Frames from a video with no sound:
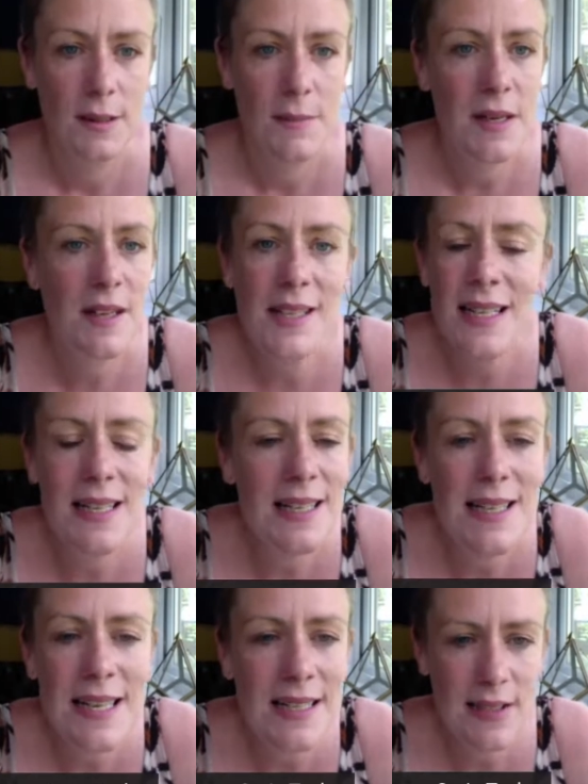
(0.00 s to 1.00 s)
because I
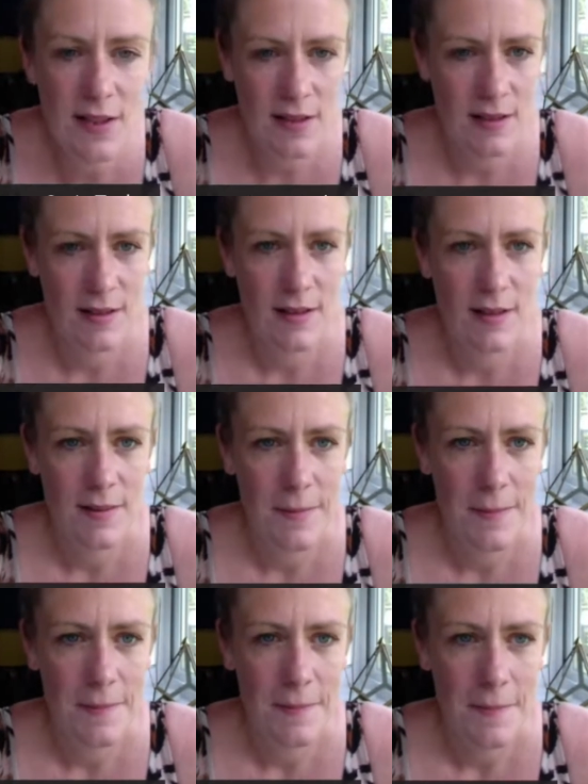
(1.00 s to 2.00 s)
didn't listen.
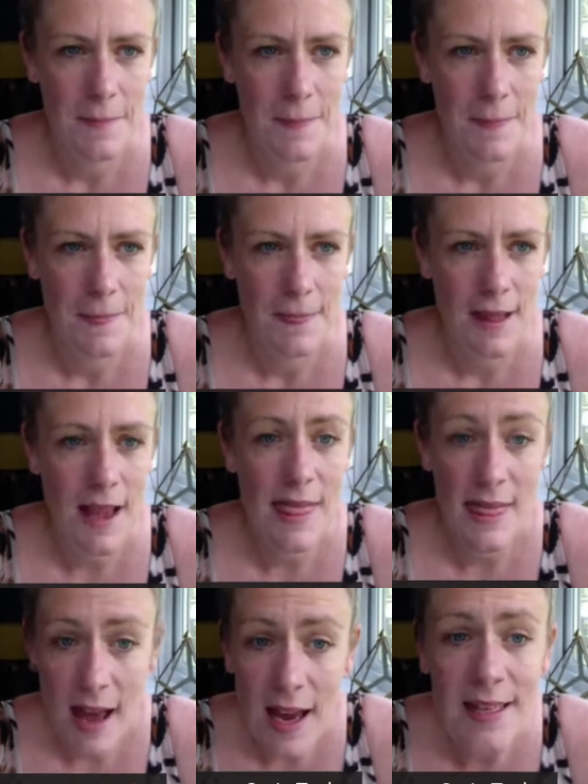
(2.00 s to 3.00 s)

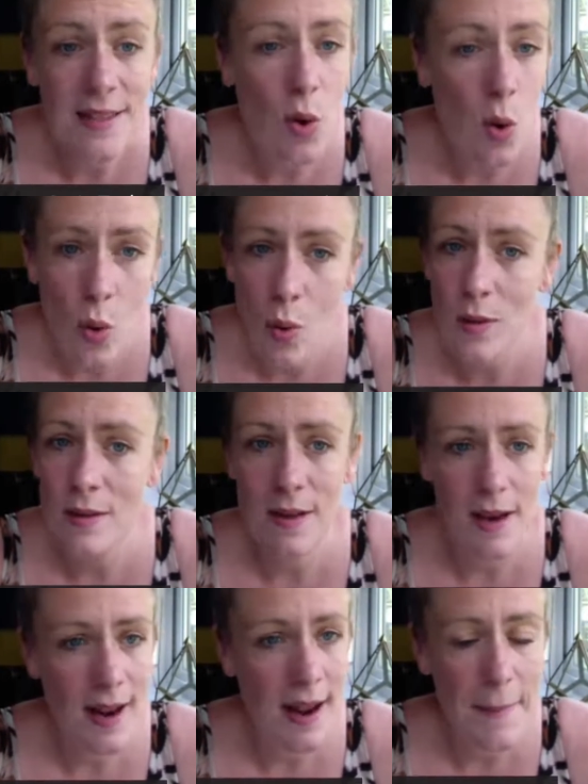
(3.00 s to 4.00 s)
And that is always
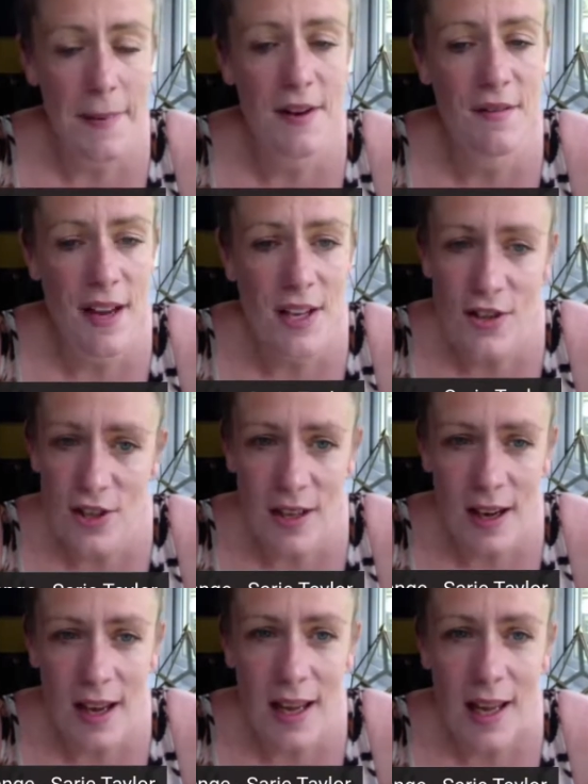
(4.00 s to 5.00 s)
going to happen
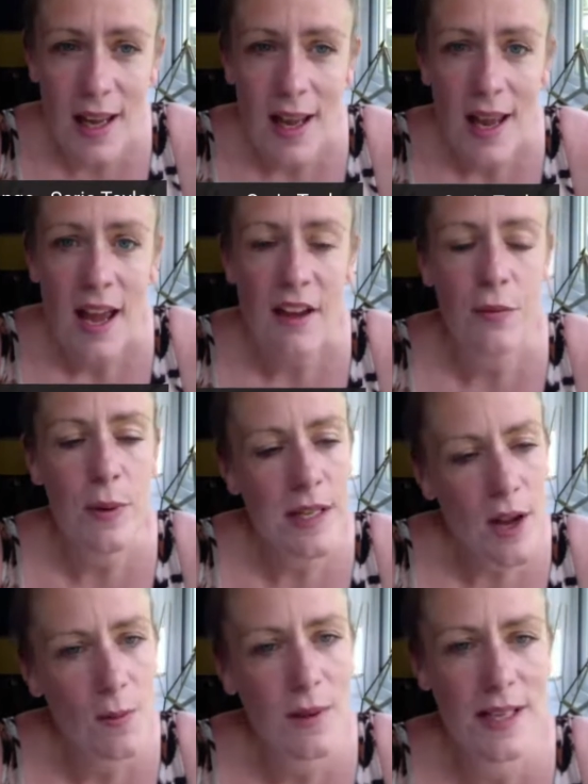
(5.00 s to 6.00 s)
eventually if we
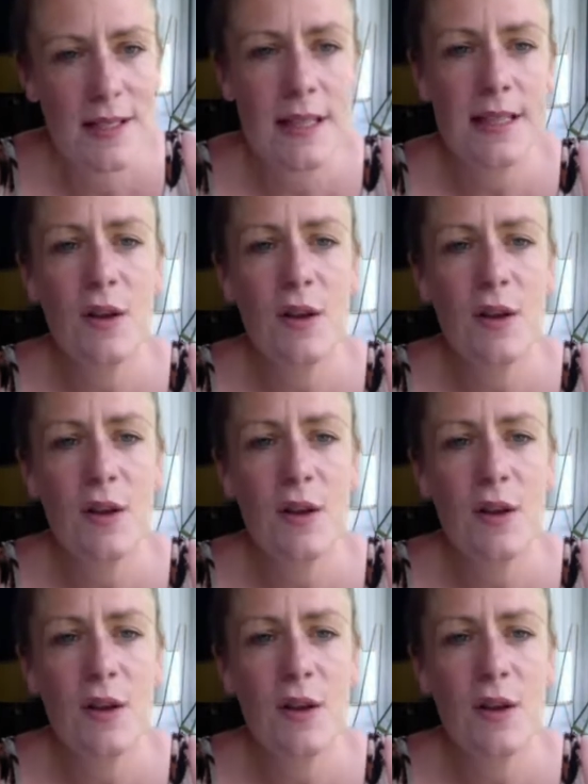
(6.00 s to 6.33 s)
don't listen.